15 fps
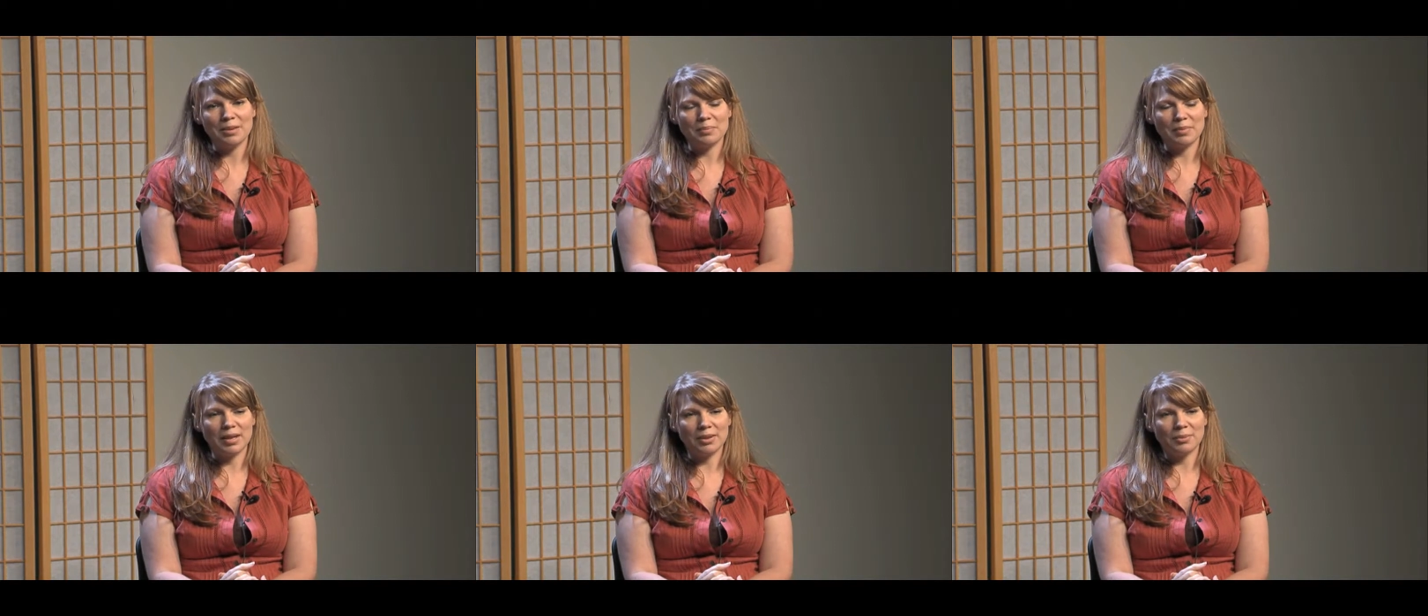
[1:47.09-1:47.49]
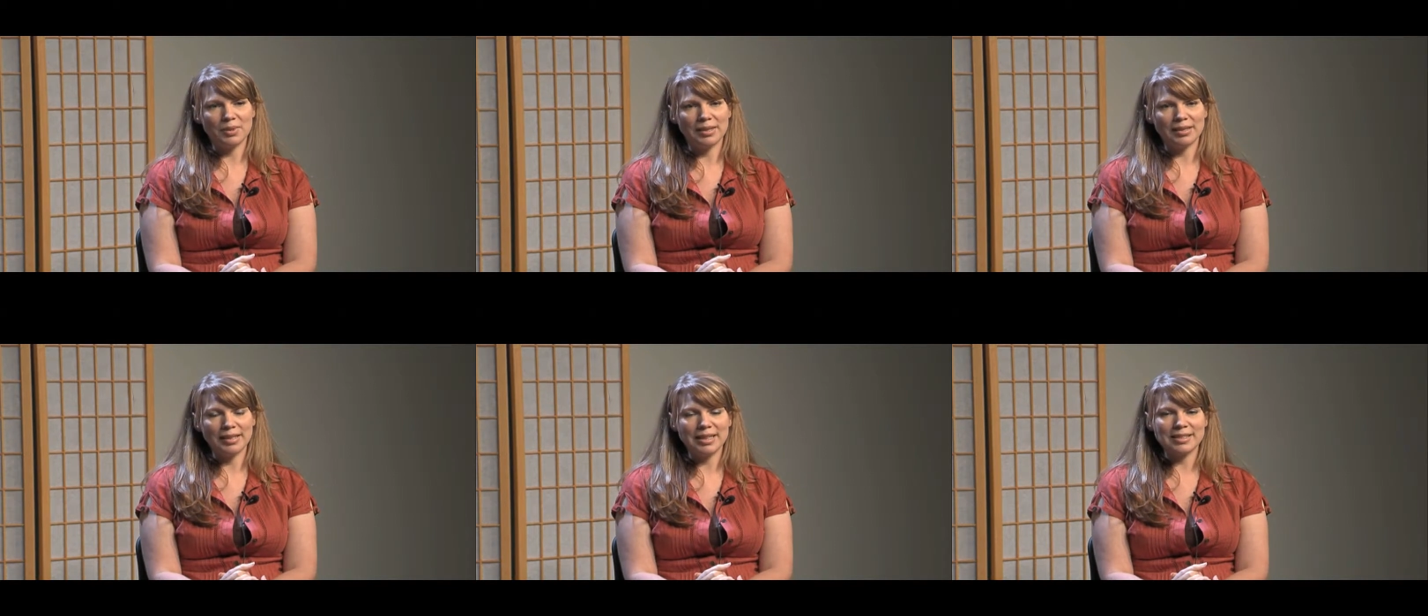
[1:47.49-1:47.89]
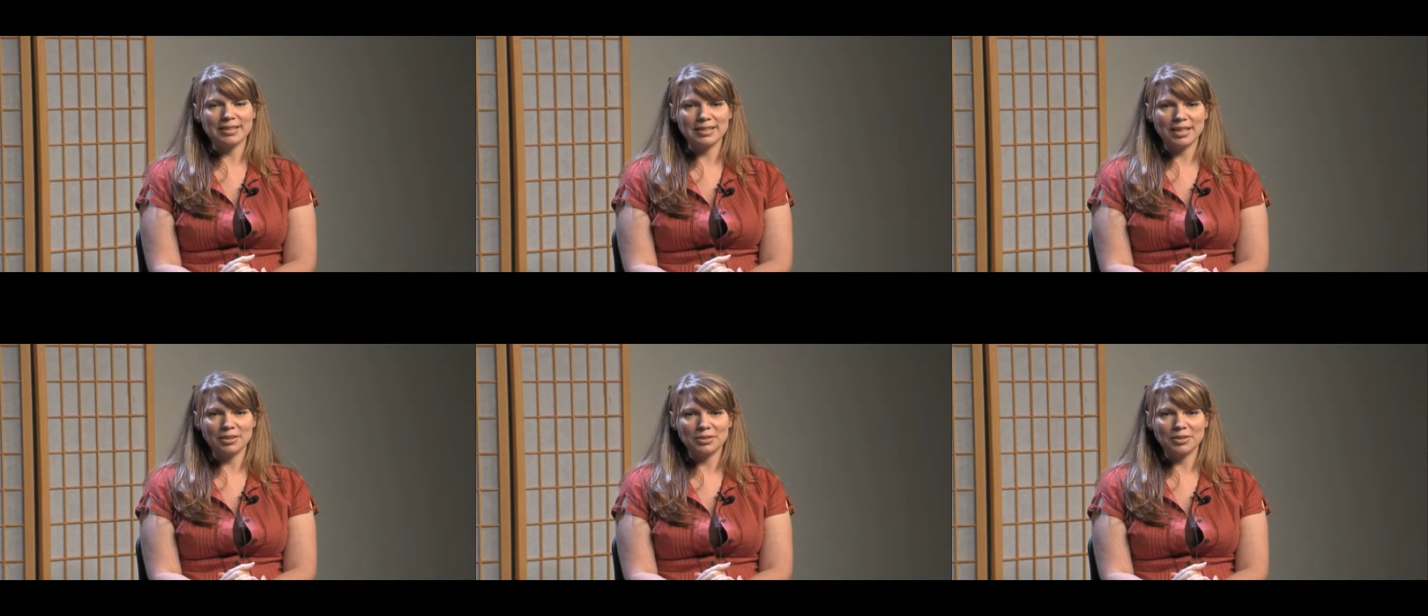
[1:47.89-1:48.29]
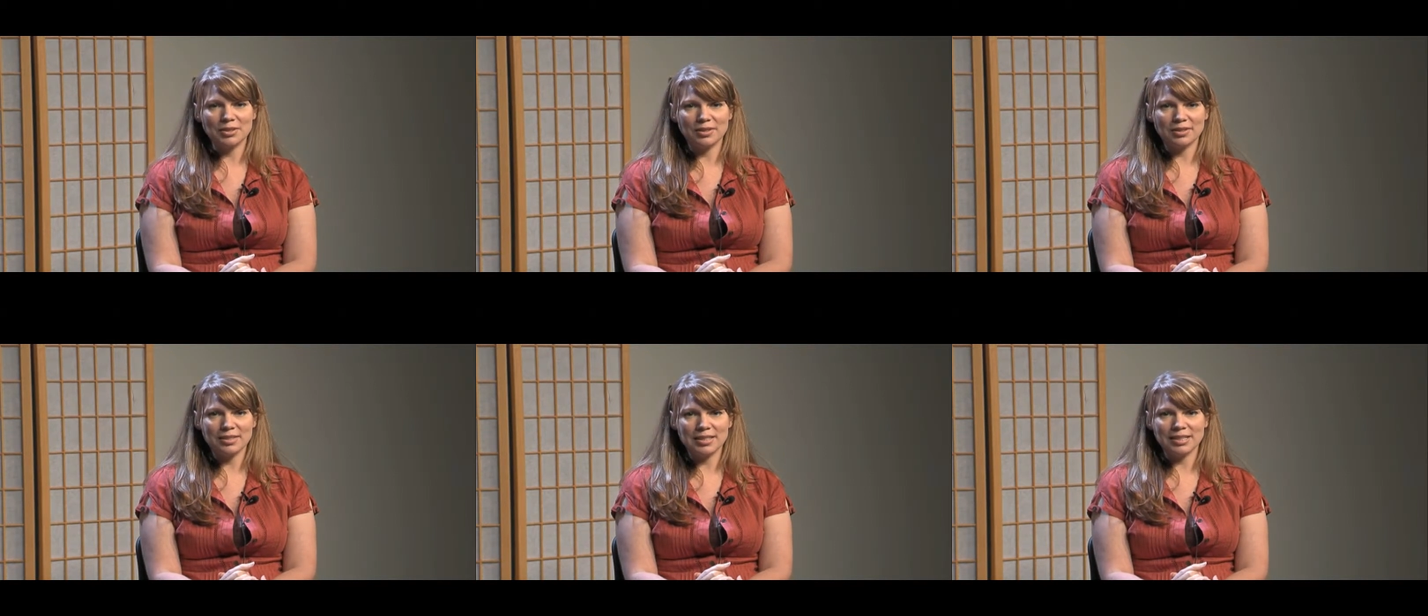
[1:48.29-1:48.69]
But when it gets down to
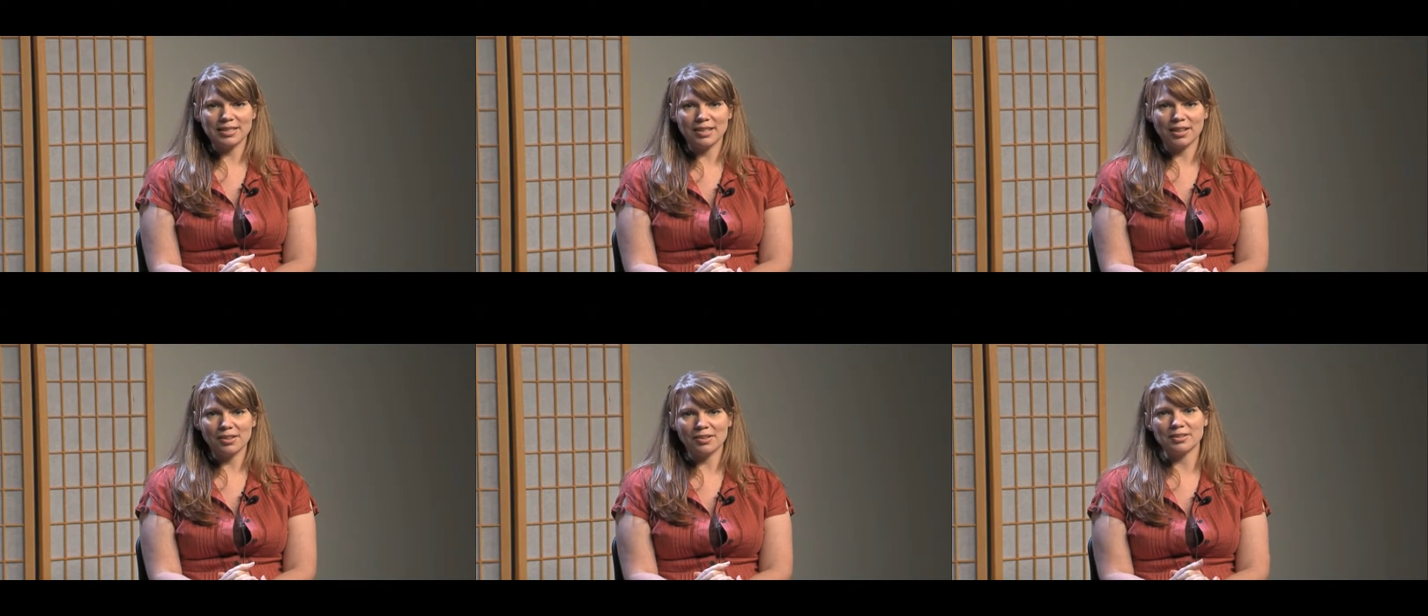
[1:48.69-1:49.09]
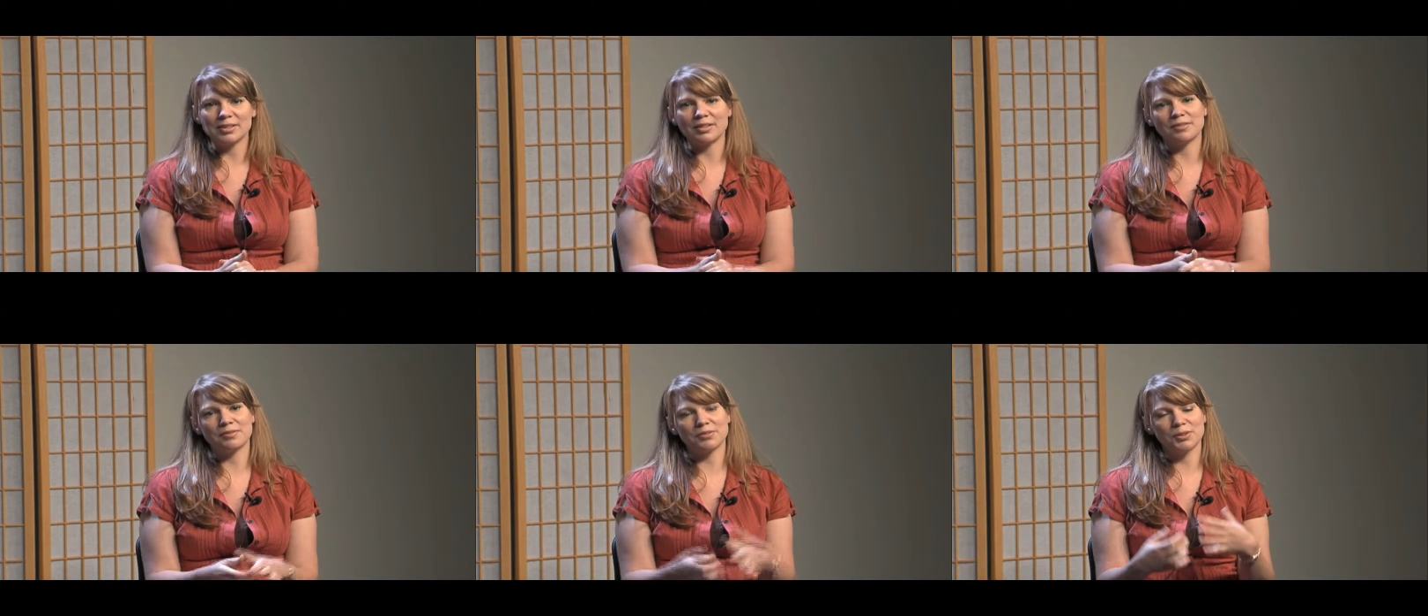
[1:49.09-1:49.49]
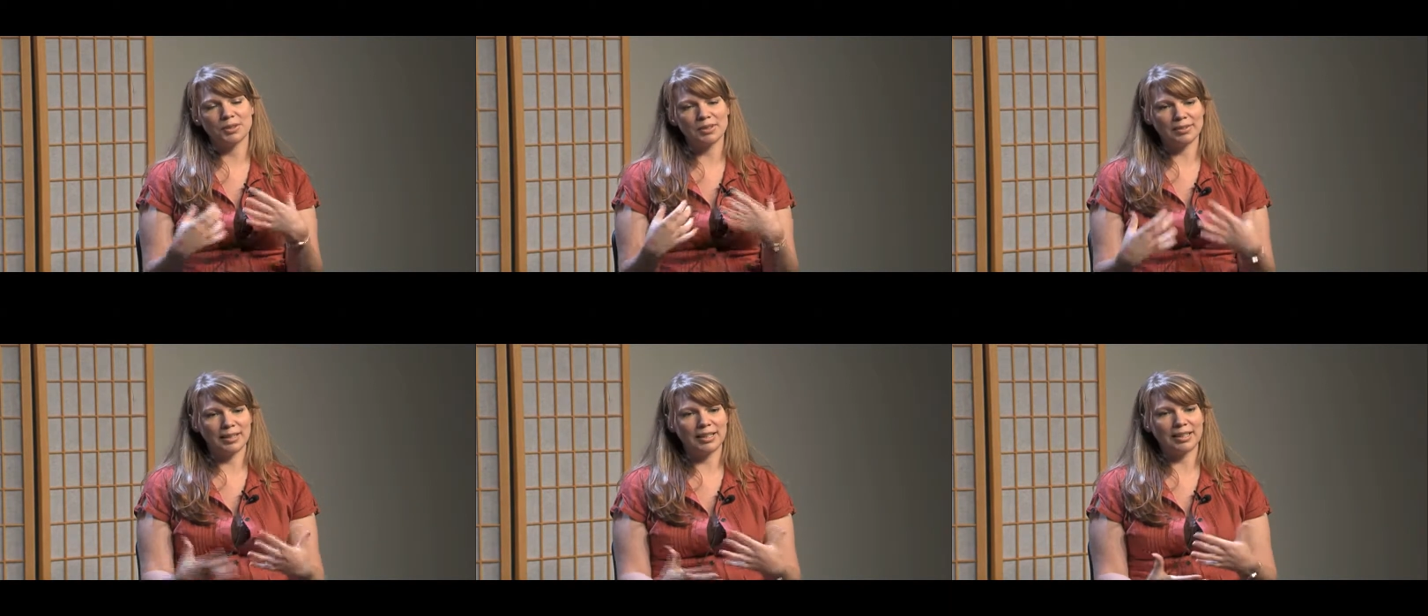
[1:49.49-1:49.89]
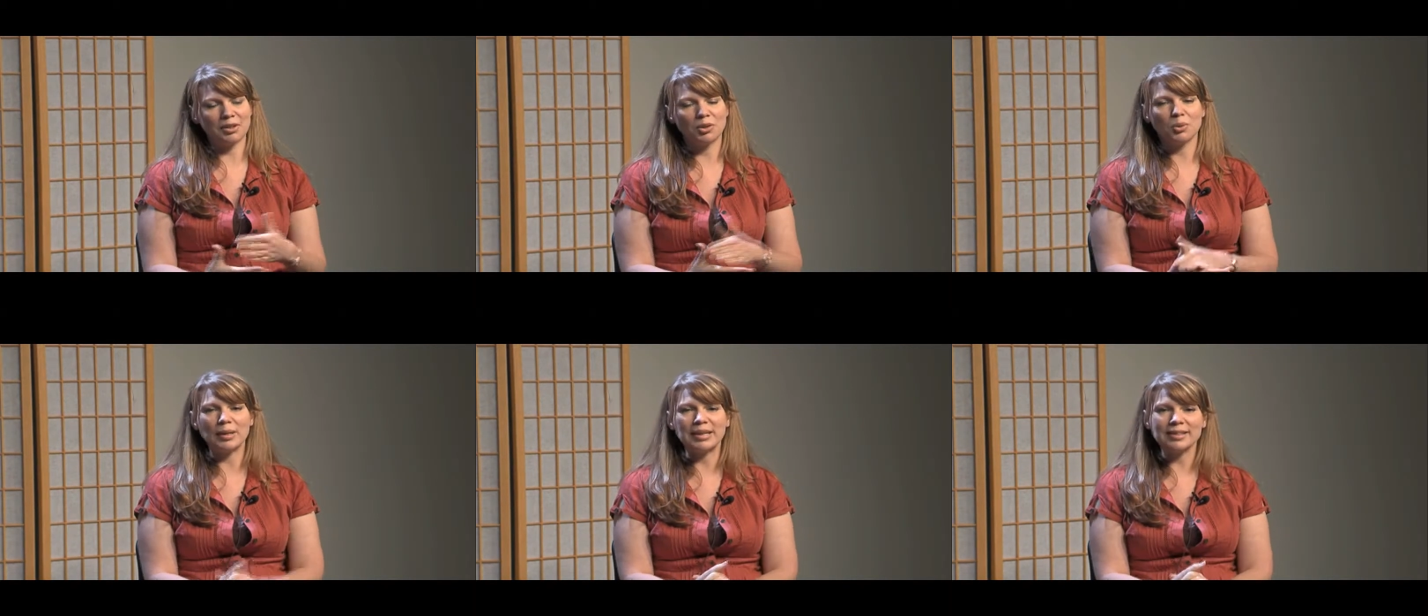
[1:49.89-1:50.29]
the details of, for like a
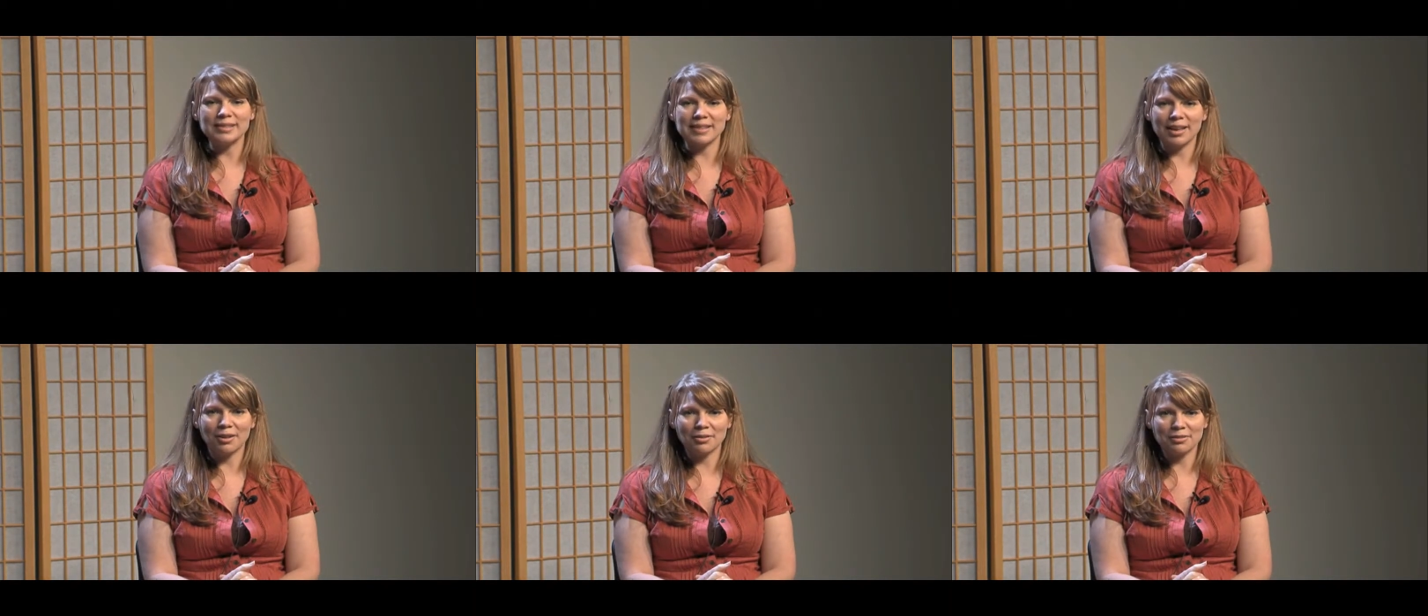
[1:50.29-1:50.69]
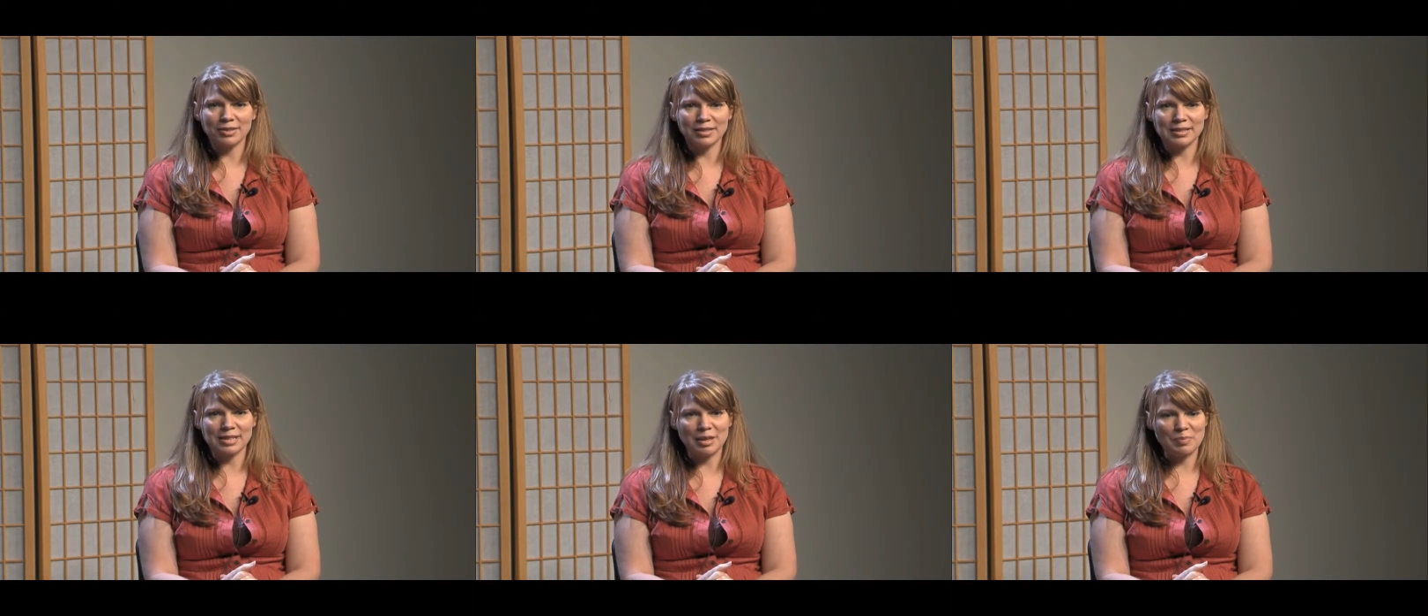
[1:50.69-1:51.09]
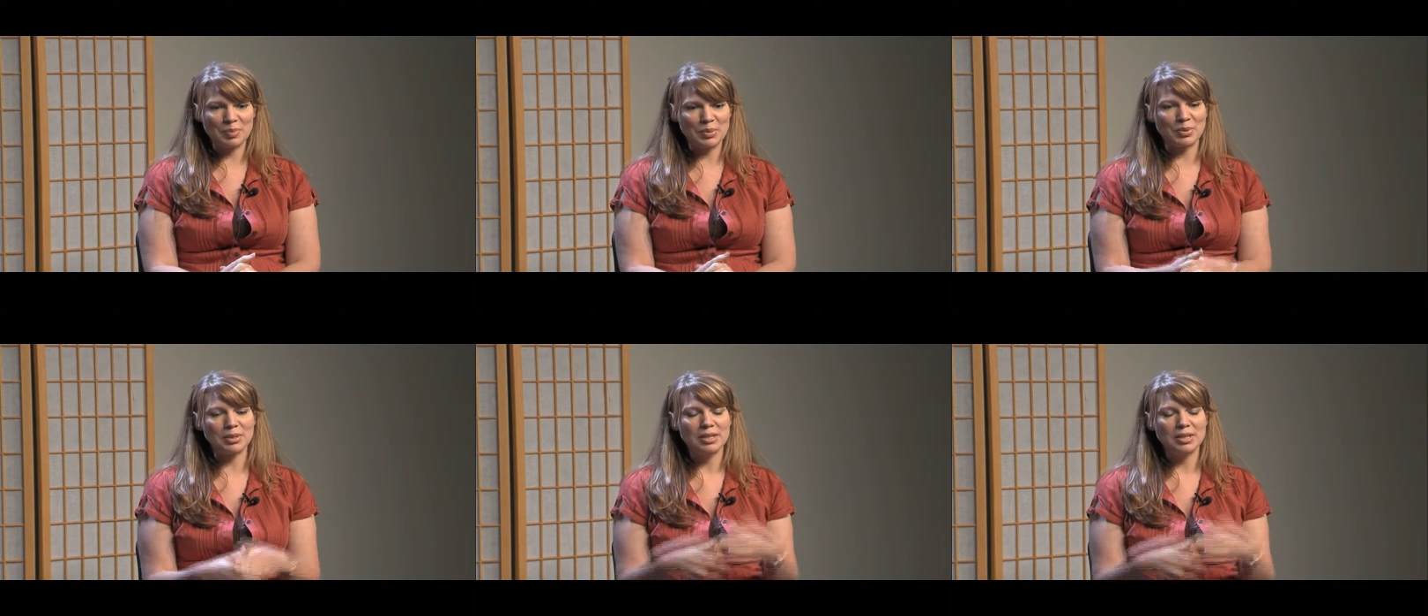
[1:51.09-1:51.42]
queen's gown, for example,